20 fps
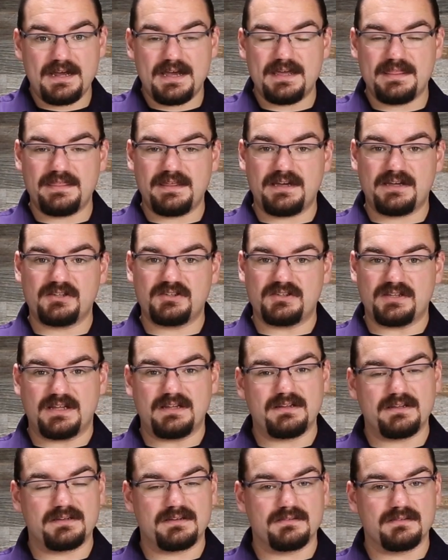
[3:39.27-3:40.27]
and they
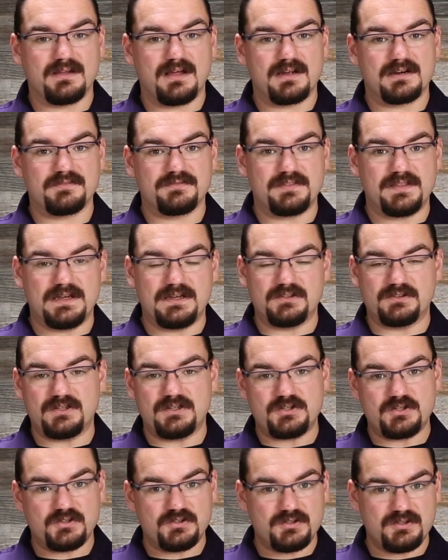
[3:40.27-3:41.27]
excel at a lot of things
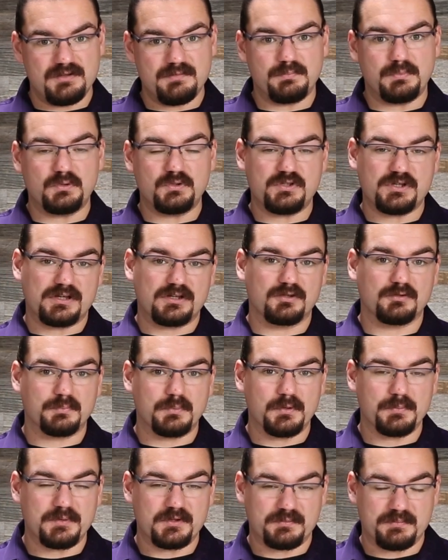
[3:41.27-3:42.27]
that just simple general
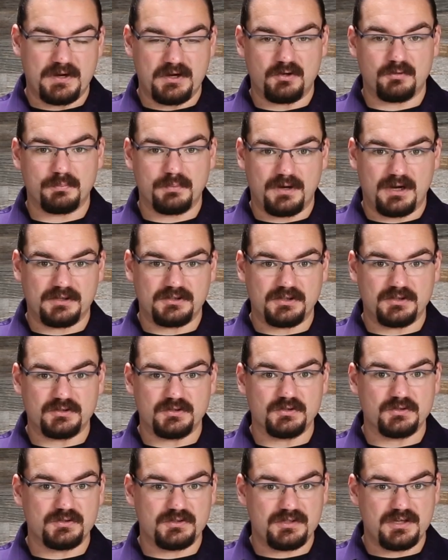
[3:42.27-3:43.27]
purpose microprocessors